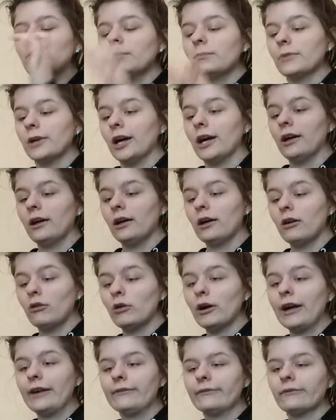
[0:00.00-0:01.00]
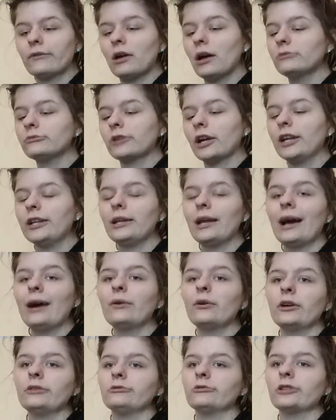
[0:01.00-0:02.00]
But, like, right
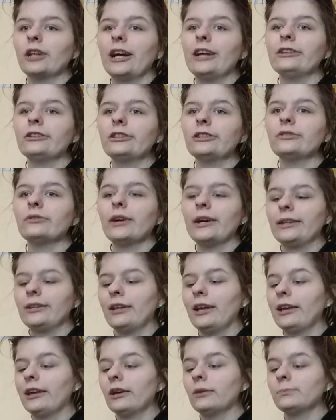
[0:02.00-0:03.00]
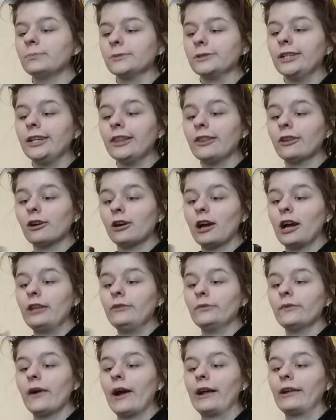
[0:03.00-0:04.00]
now I'm trying to, like, take a breather
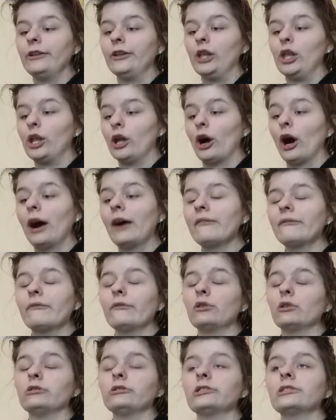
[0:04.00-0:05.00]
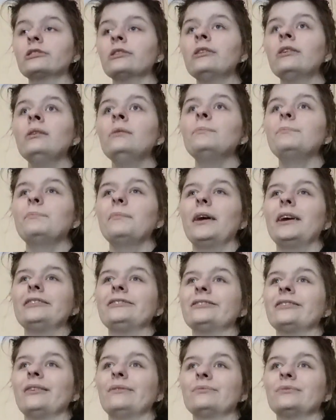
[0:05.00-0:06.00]
and, like, not force
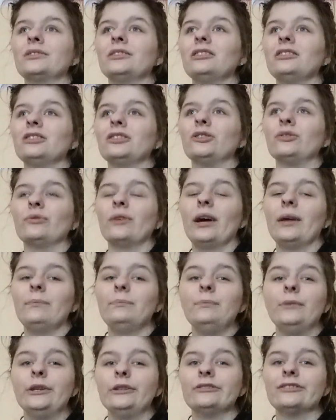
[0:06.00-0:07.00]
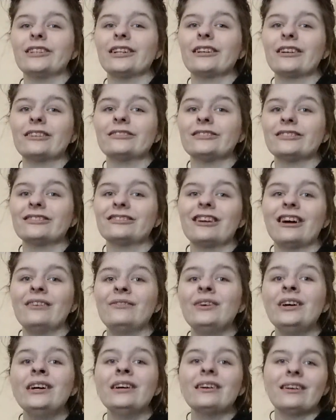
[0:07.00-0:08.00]
myself to do, like, music and stuff.
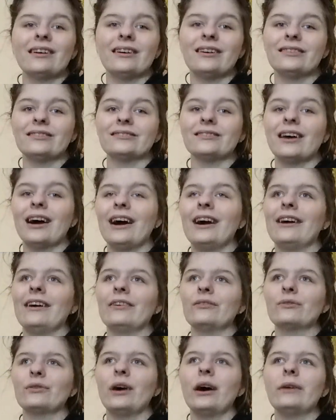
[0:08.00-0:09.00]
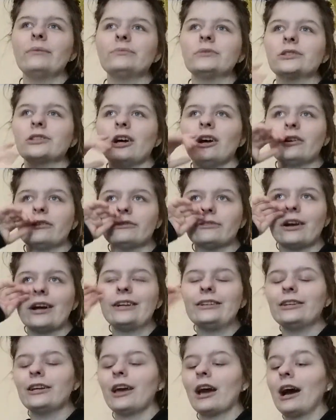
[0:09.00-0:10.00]
Because I love
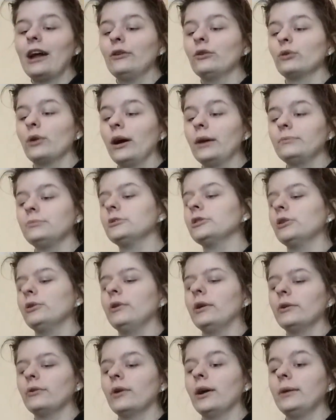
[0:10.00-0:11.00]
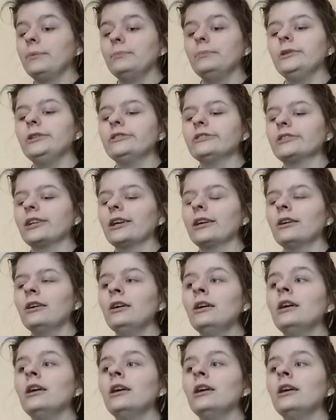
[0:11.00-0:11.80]
songwriting. I love doing, like, music.